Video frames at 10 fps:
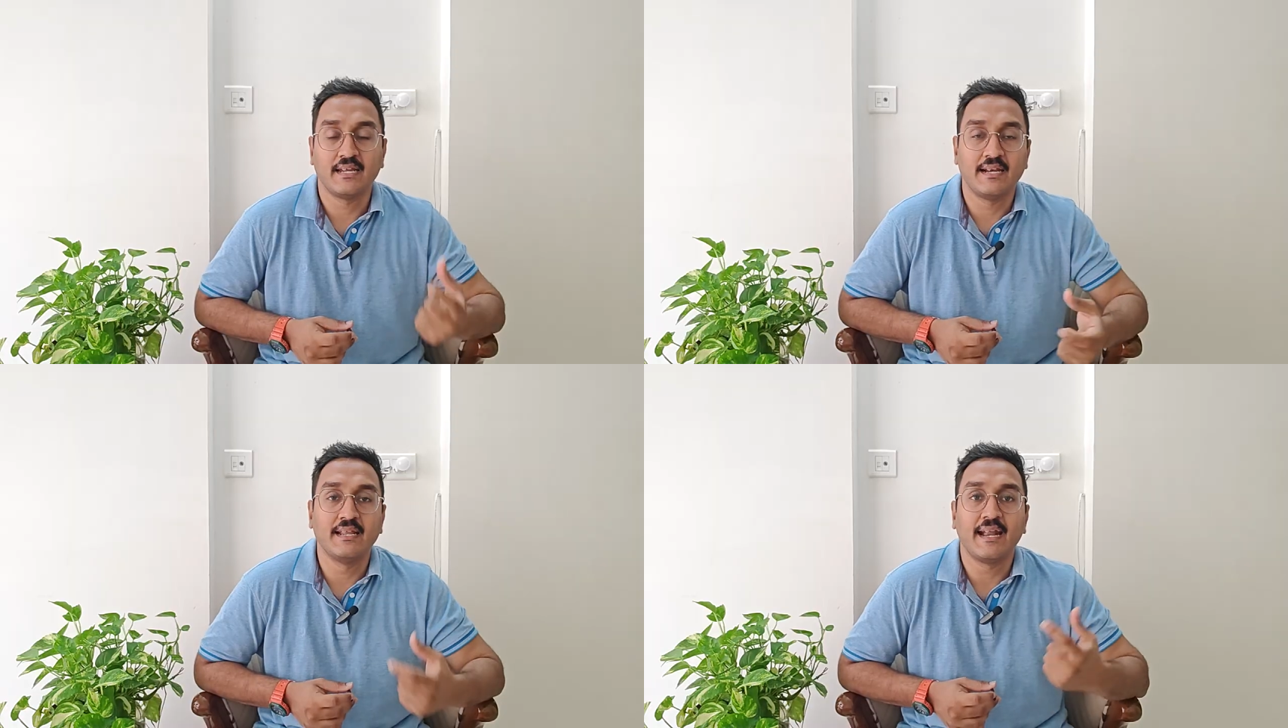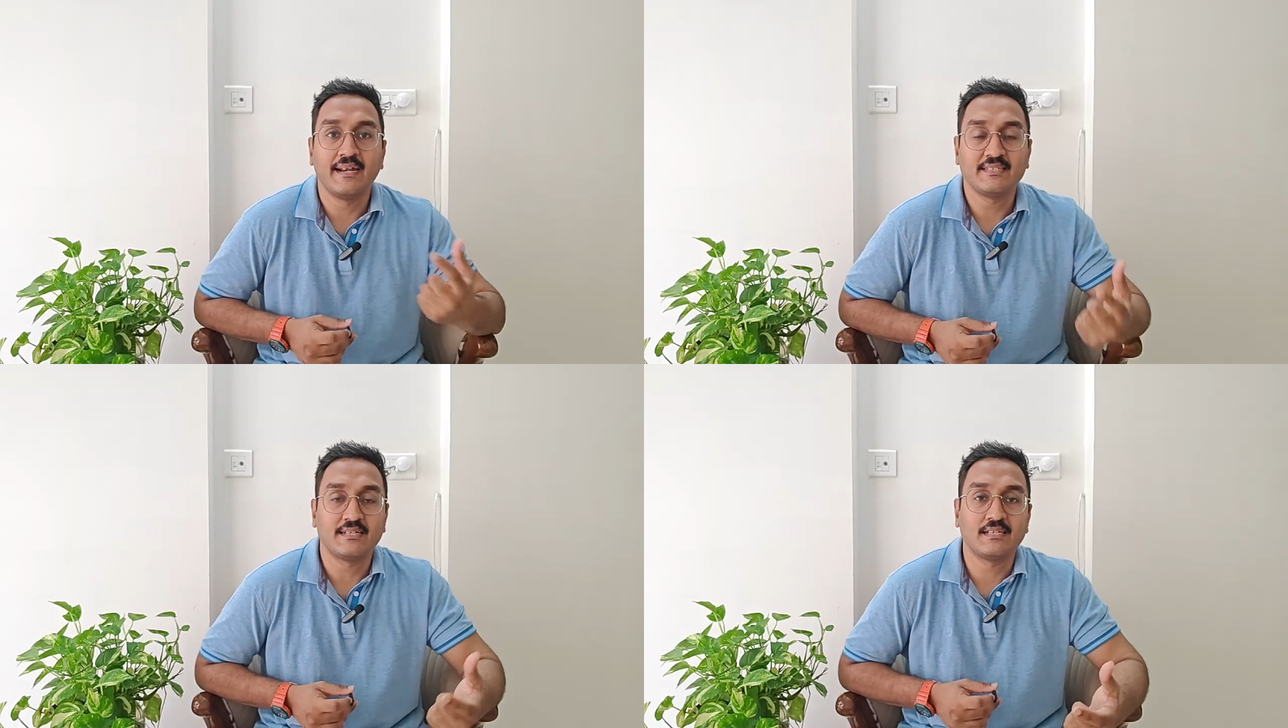in the Indian
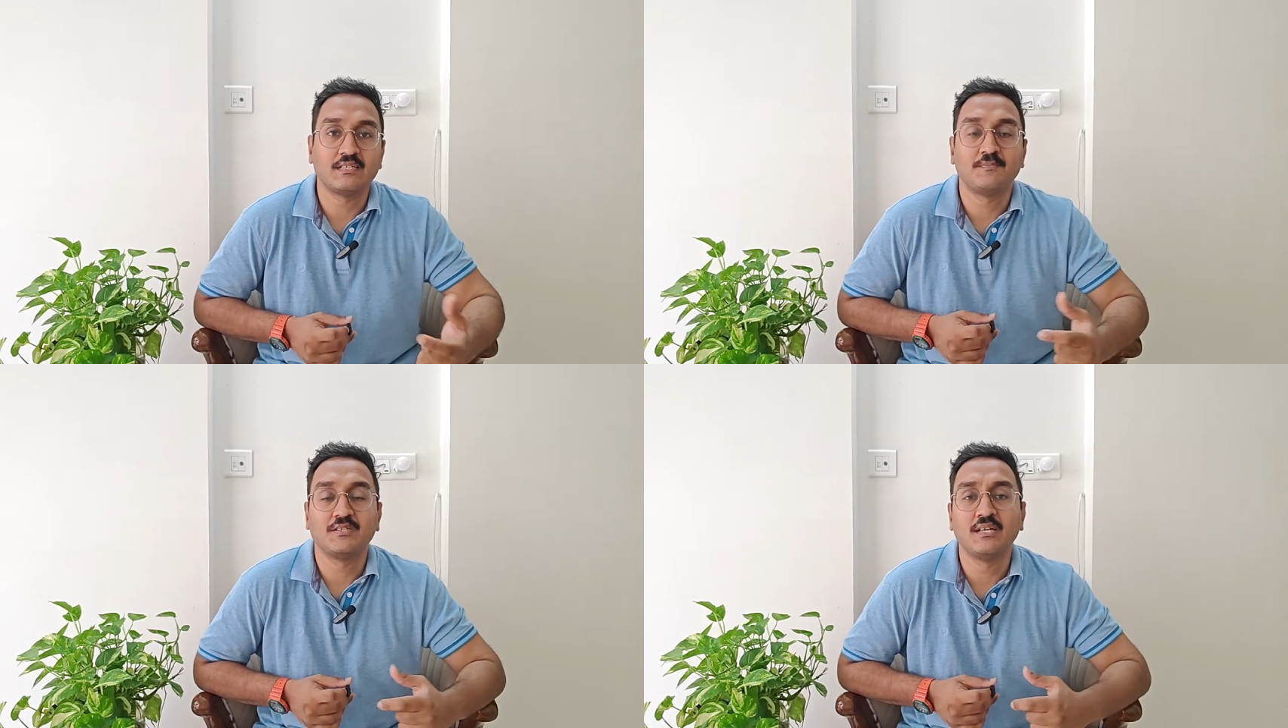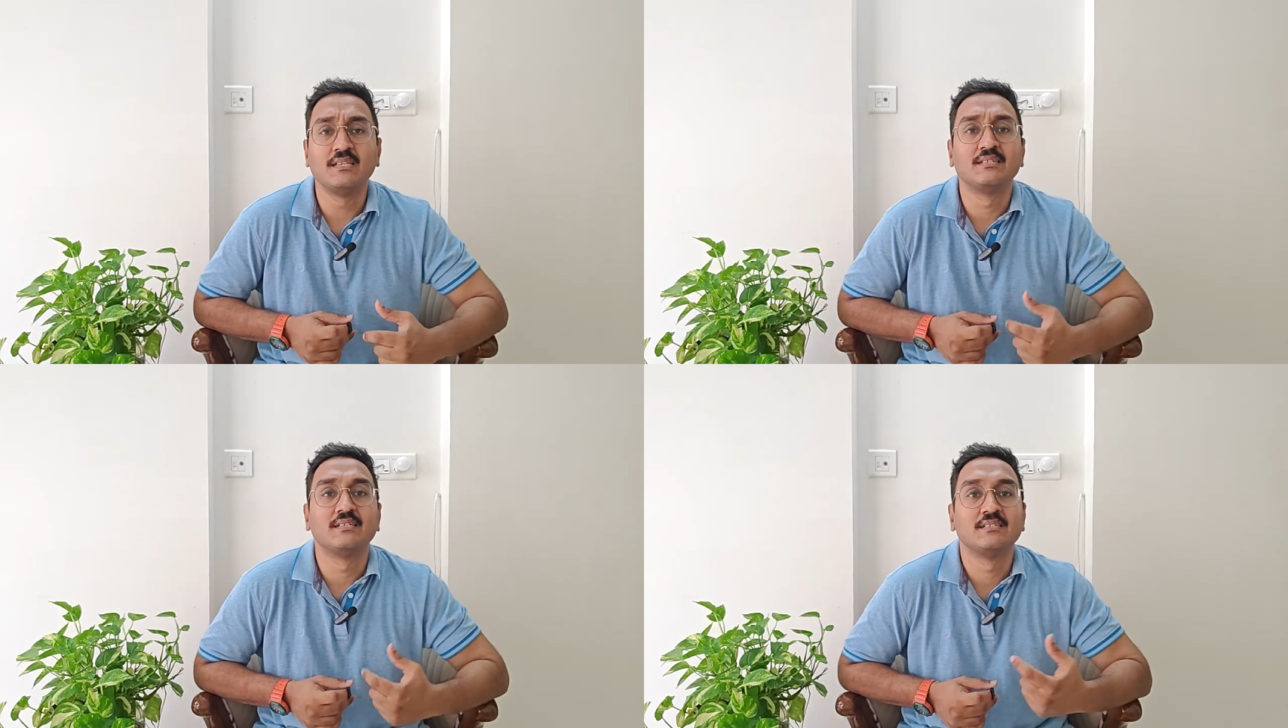IT sector,
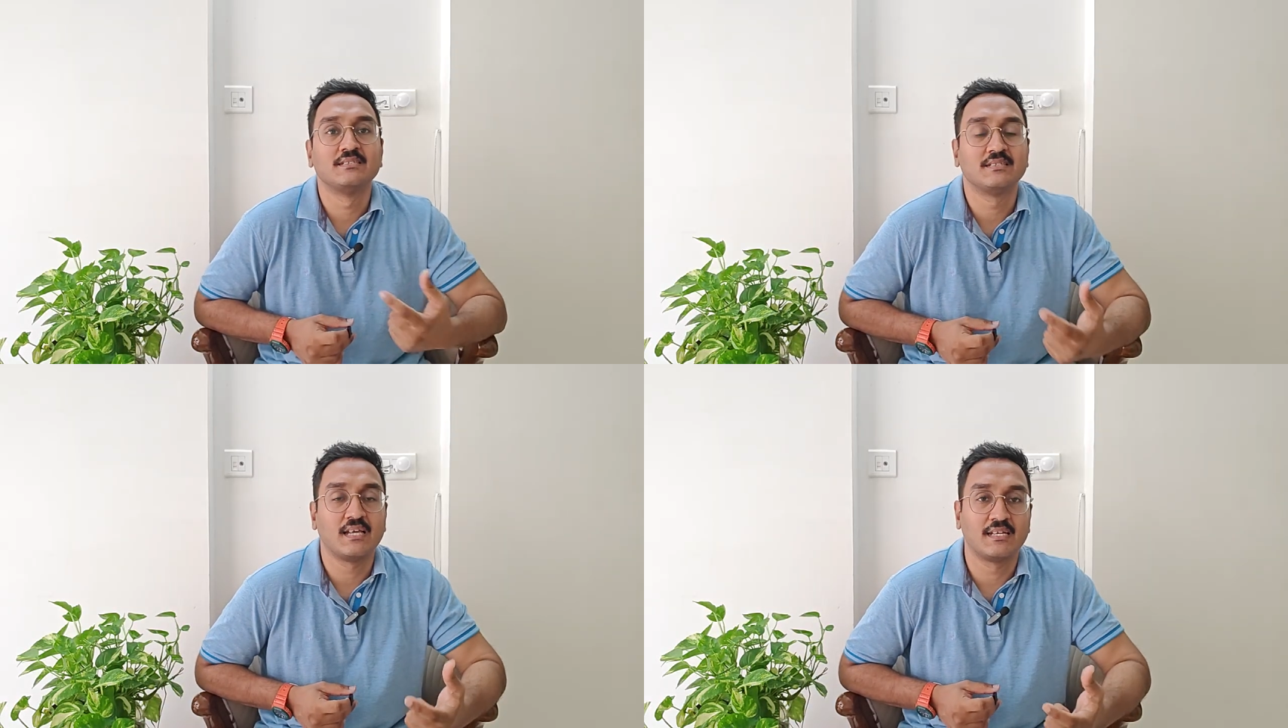especially, this is